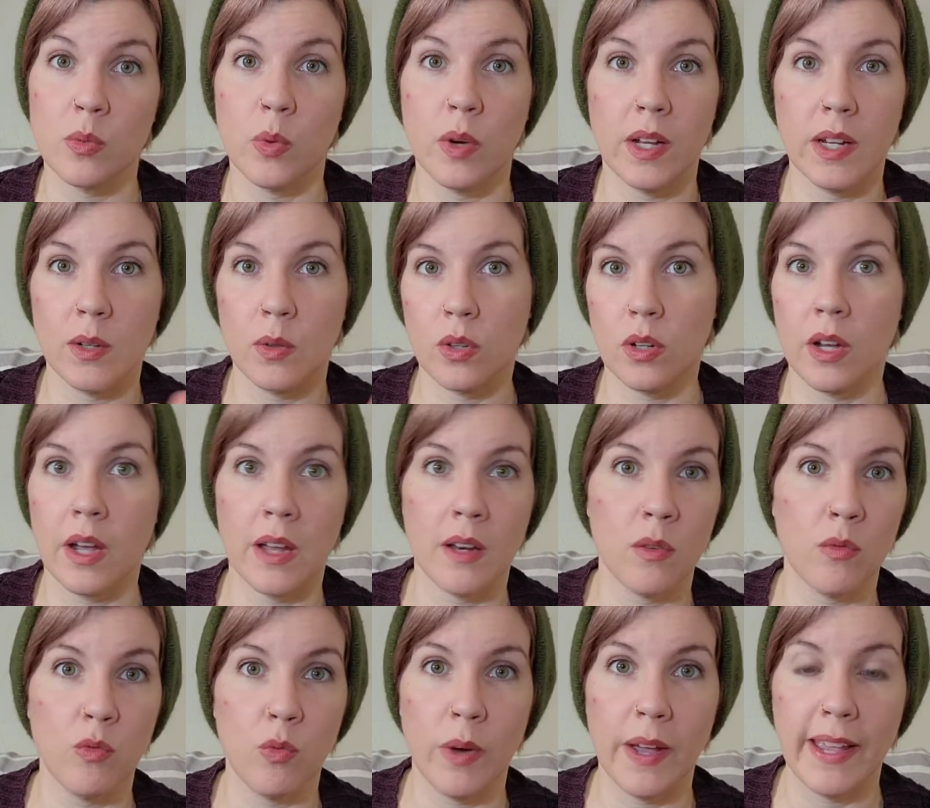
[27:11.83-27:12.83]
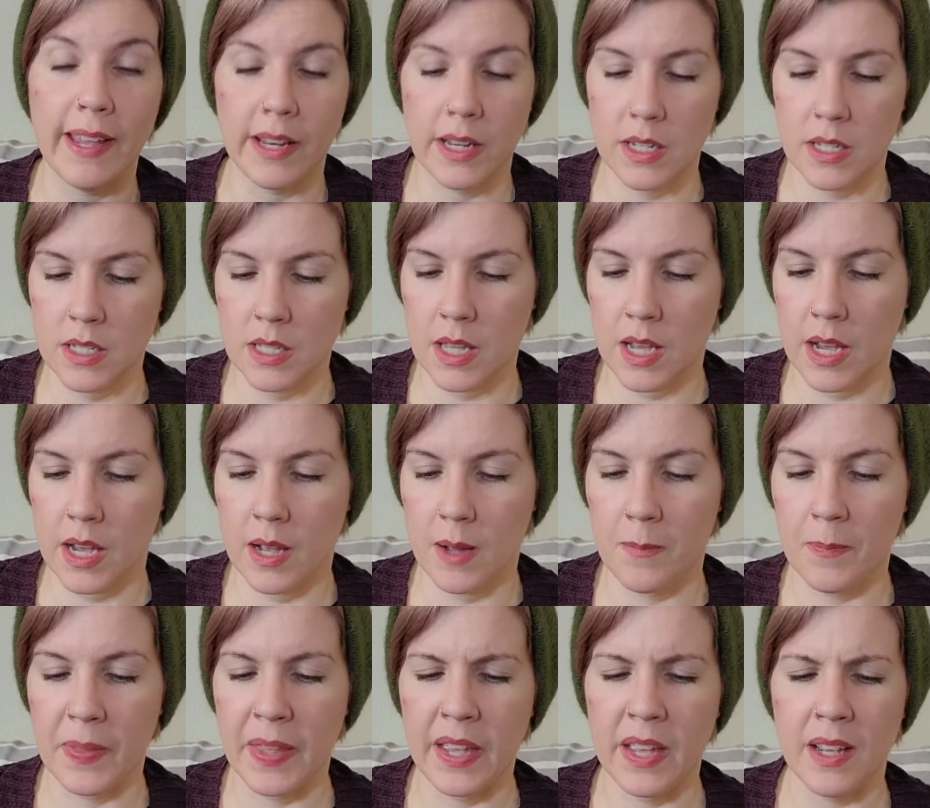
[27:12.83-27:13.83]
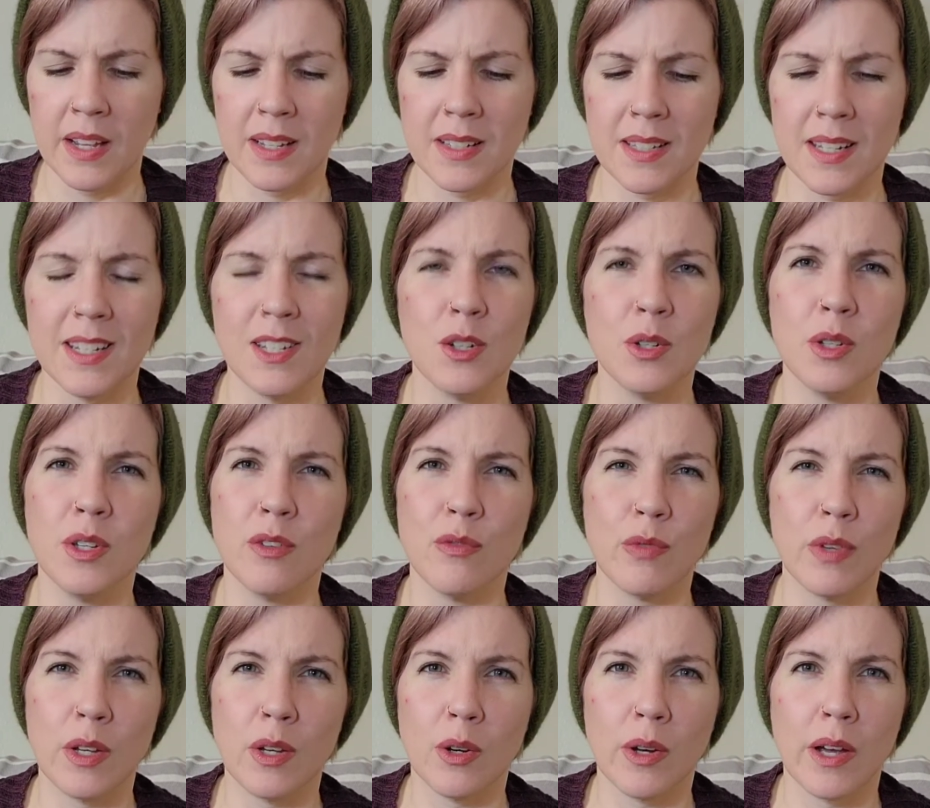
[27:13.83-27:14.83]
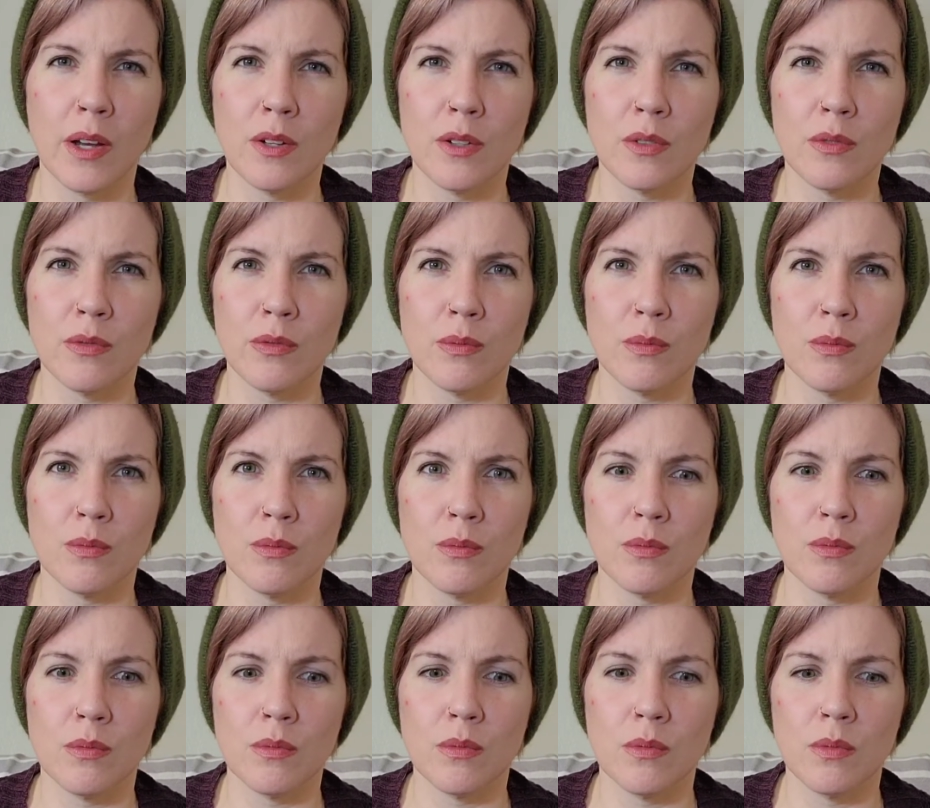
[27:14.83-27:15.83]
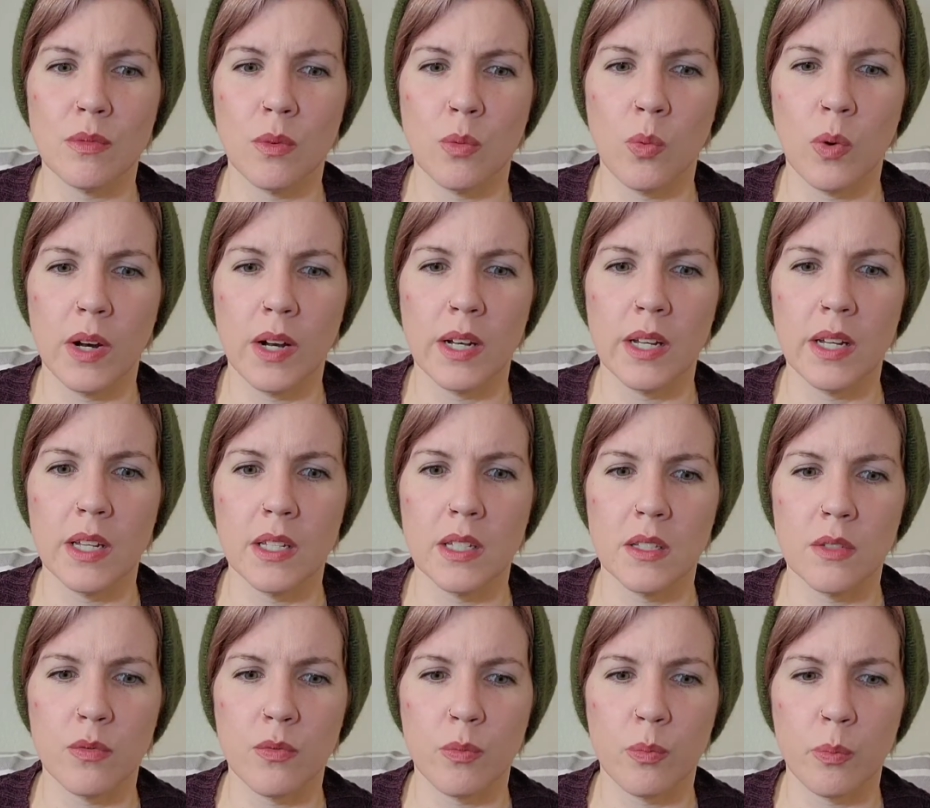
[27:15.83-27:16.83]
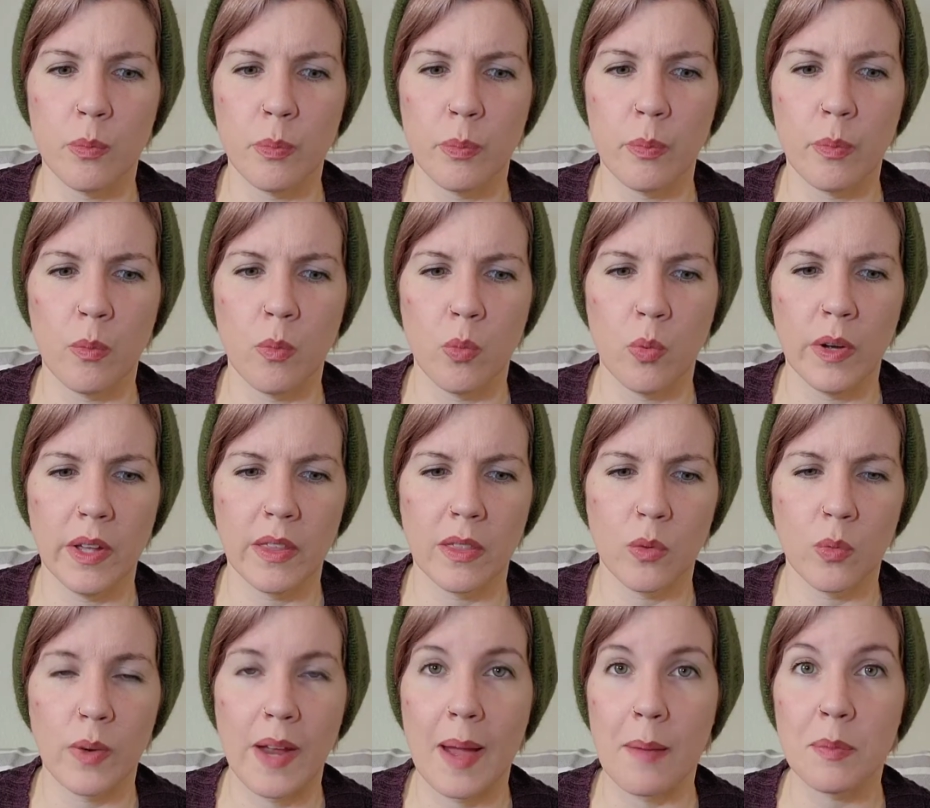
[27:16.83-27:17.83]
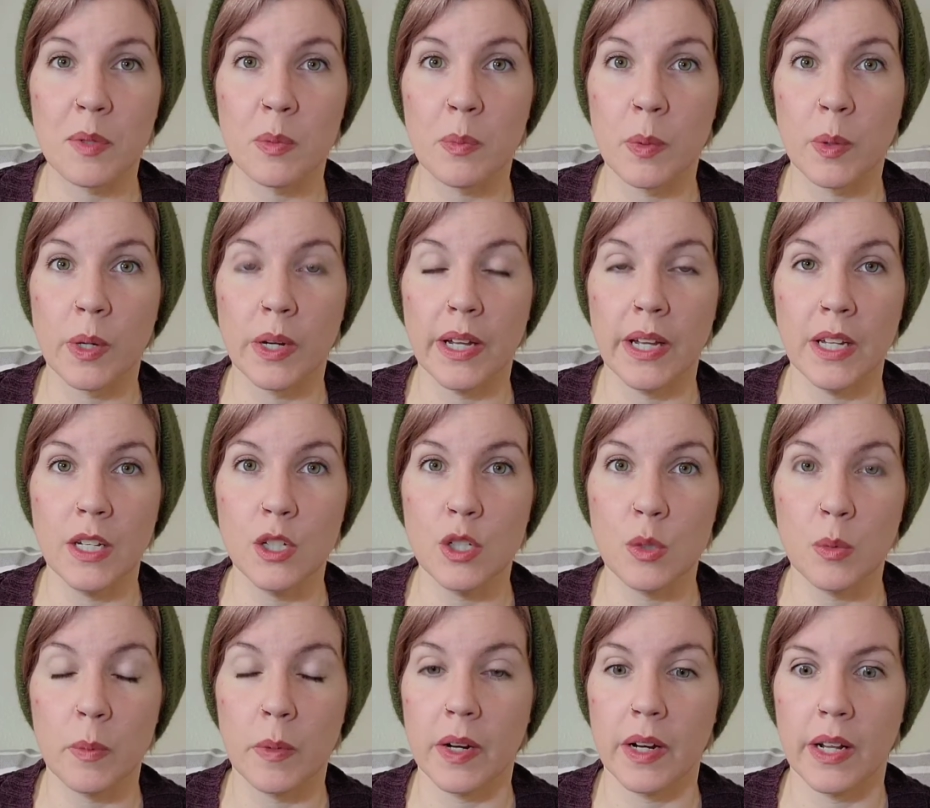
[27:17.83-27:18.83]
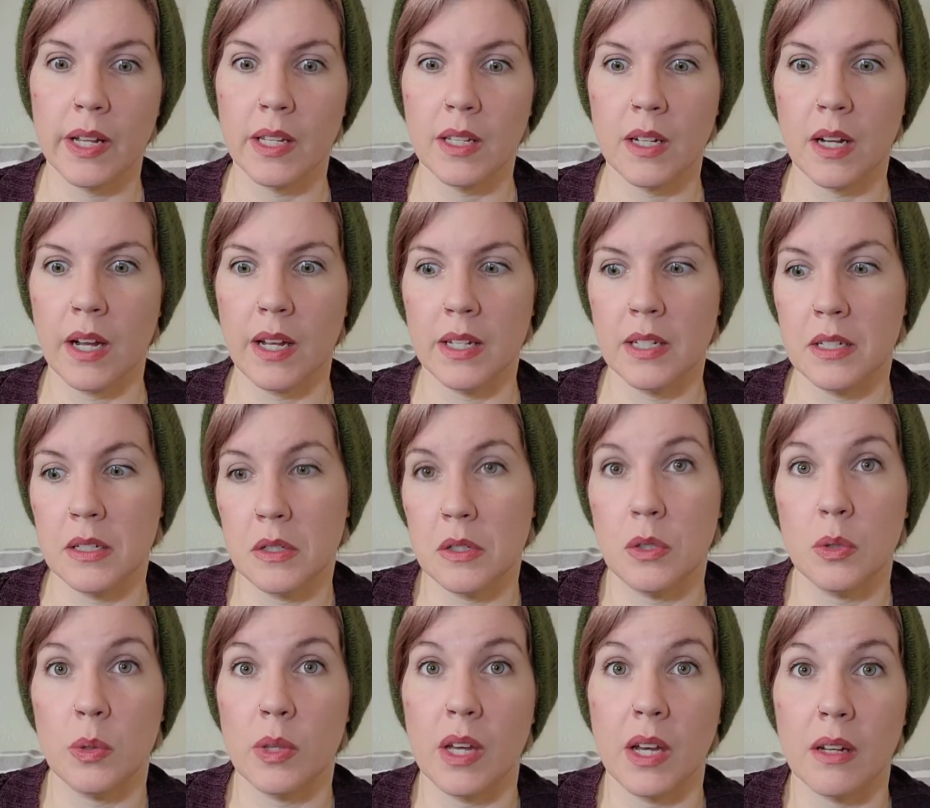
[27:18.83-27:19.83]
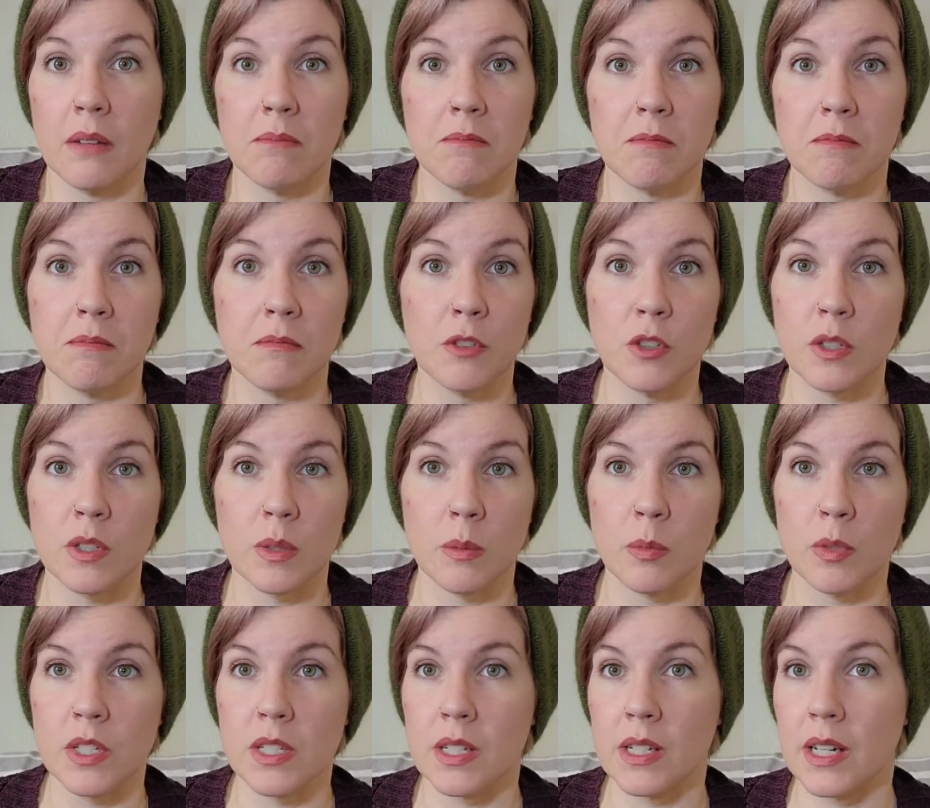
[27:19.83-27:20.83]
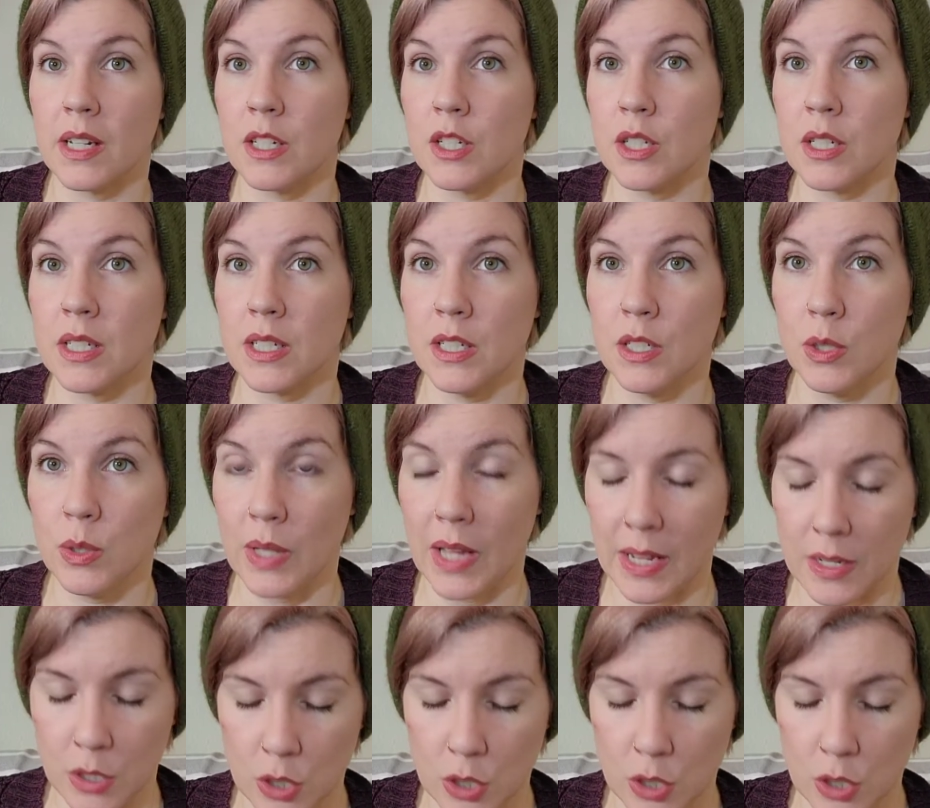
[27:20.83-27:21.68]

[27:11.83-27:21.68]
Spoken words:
What kind of weight is that? Because I know you can figure out what it is with wraps per inch, but I didn't do that for some reason. I just didn't do that.